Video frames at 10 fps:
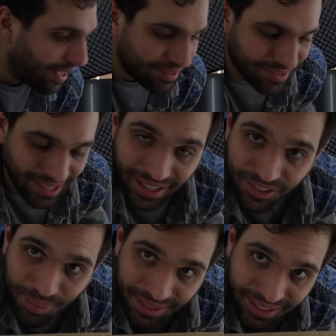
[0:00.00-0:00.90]
It
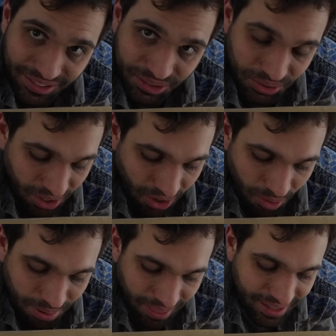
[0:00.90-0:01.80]
says, please do not
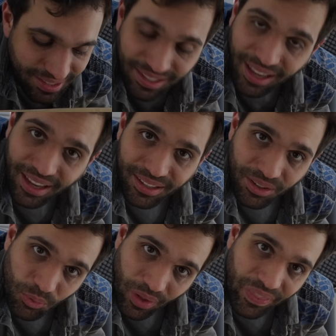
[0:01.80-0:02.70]
open this side.
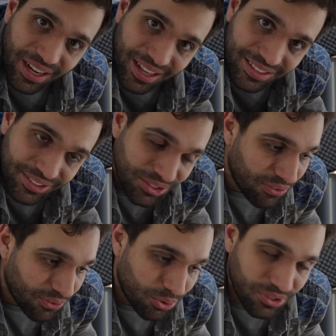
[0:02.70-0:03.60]
What did I do?
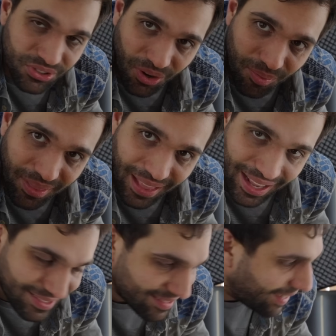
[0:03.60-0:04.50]
Of course, open
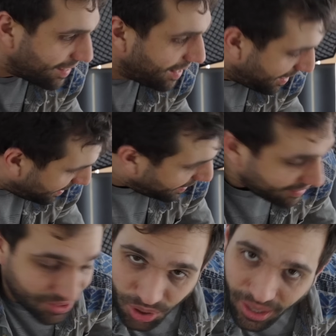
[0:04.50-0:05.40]
that side.
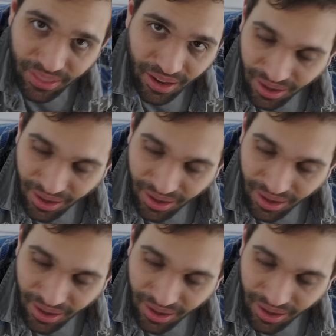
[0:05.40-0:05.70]
Let's try the